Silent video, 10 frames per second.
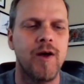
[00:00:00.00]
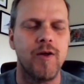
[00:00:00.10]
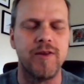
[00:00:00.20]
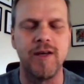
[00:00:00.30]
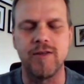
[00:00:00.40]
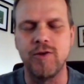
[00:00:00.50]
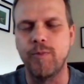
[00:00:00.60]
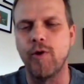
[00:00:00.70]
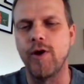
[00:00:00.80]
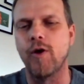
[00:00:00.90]
TIC
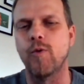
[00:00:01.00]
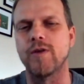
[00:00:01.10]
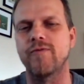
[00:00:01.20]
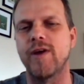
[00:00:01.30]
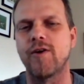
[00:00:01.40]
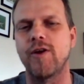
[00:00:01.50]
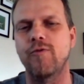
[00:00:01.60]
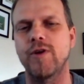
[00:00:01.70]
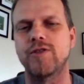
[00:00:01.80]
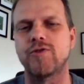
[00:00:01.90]
2.0 was very
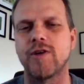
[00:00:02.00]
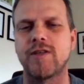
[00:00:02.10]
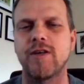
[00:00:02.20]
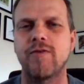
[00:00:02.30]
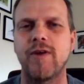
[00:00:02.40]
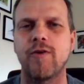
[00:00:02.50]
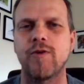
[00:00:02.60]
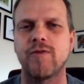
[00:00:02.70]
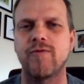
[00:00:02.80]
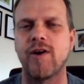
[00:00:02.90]
restrictive. It
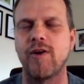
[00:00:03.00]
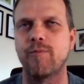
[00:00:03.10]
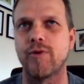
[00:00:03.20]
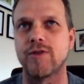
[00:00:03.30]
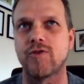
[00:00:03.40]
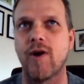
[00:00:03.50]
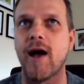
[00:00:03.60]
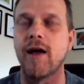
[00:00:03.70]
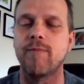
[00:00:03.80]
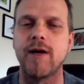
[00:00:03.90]
was very
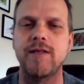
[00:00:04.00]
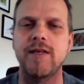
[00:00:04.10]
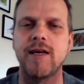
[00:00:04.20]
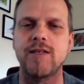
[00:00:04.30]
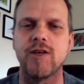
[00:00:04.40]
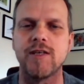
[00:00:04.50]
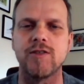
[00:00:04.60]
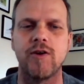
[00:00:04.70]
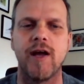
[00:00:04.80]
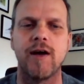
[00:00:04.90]
prescribed by
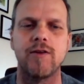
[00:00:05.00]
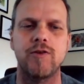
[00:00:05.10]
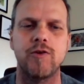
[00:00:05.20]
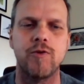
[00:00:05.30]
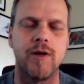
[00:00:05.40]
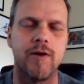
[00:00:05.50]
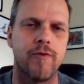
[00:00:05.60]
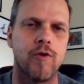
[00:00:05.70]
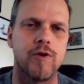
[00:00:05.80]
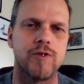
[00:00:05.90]
DHS on how to do it.
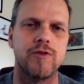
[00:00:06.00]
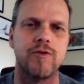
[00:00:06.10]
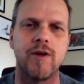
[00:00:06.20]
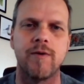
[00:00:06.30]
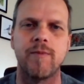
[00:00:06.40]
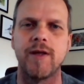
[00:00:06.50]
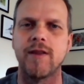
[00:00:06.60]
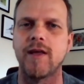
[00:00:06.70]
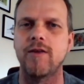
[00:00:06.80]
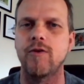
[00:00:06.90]
Of course, you come in,
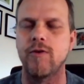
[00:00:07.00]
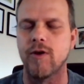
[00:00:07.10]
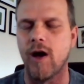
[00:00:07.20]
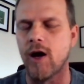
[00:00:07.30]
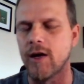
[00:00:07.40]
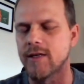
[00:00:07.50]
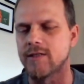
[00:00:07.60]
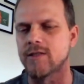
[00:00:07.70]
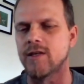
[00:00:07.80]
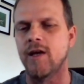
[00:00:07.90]
they do
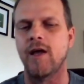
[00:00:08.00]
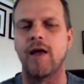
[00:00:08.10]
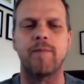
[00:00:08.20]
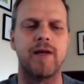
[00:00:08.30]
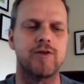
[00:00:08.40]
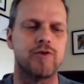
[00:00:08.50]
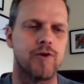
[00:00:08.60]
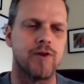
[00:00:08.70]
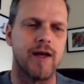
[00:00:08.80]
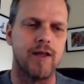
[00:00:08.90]
audits and make
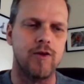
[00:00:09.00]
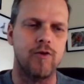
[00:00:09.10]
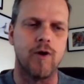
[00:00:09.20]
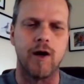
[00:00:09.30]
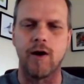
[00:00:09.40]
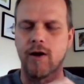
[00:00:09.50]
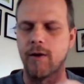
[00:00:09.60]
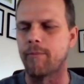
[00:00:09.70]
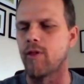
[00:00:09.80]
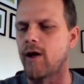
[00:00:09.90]
sure that you are
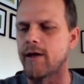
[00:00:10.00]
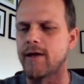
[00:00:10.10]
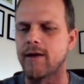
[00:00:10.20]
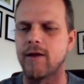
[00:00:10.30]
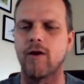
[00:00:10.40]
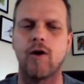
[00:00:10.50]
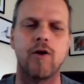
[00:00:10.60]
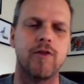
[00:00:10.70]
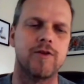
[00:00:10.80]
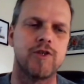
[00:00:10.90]
compliant and all
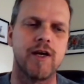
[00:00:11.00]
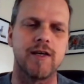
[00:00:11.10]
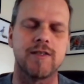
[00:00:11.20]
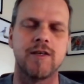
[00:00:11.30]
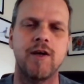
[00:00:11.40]
the checks